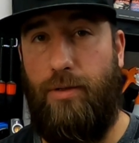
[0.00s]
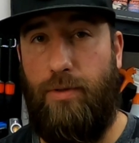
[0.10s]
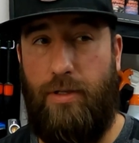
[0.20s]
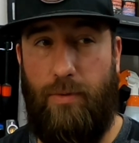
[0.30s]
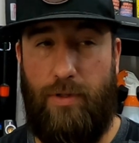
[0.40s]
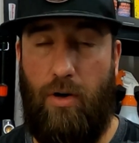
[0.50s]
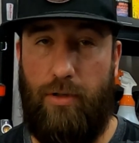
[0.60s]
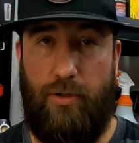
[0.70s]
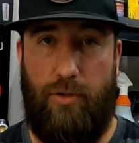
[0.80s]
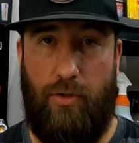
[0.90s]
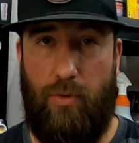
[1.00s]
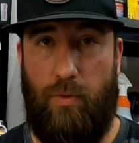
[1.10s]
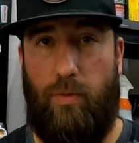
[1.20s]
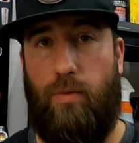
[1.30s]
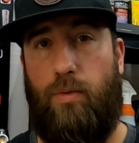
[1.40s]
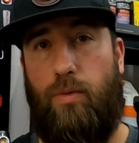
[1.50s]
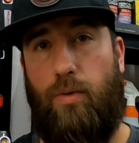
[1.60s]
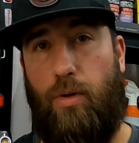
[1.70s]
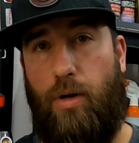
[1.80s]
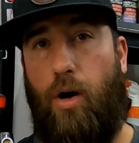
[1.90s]
It was hard to do
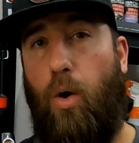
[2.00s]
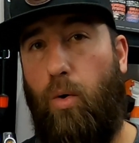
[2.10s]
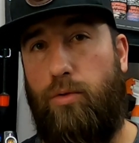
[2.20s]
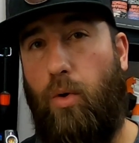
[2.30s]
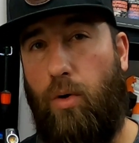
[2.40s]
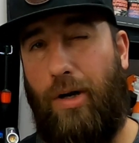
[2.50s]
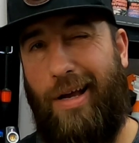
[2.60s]
a whole door.